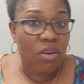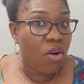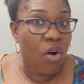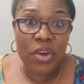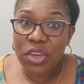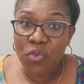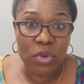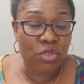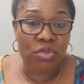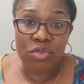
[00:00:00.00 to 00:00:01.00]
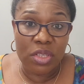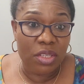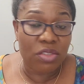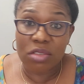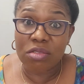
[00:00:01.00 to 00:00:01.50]
All he wants to do is
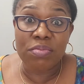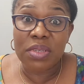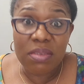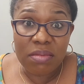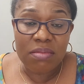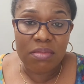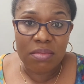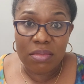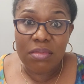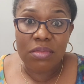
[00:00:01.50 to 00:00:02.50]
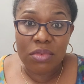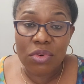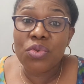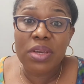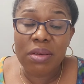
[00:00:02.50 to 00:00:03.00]
just to be
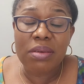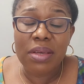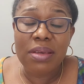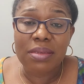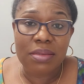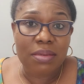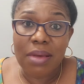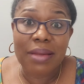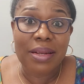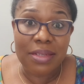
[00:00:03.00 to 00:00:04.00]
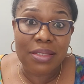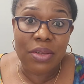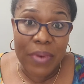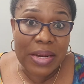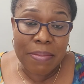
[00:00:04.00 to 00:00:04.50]
who he is, and that is the
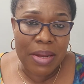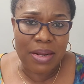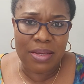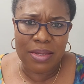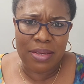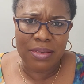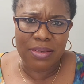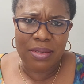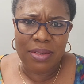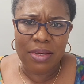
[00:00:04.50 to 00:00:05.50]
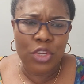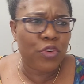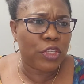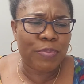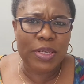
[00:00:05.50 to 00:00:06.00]
random man that he is,
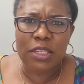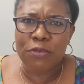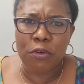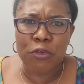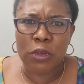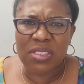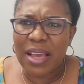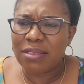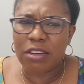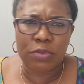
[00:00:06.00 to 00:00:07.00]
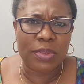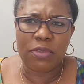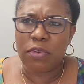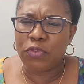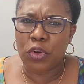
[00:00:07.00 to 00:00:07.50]
irrespective of your size,
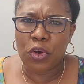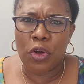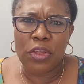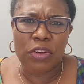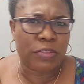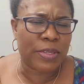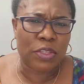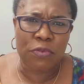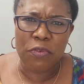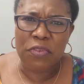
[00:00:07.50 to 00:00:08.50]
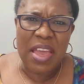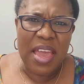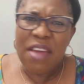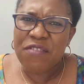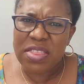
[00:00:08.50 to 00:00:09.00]
irrespective of your color, irrespective of
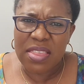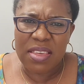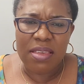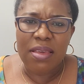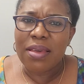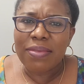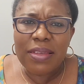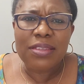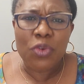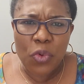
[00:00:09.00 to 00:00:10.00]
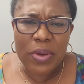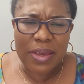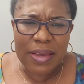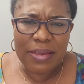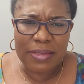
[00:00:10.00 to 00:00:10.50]
everything. This is who he
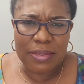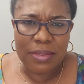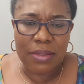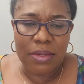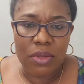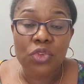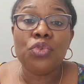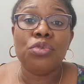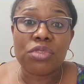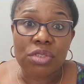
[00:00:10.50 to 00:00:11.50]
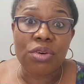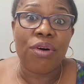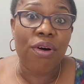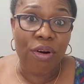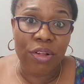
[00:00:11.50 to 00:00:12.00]
is. You saw
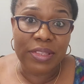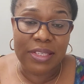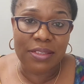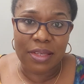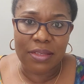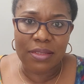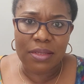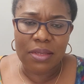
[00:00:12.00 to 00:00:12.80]
all these things.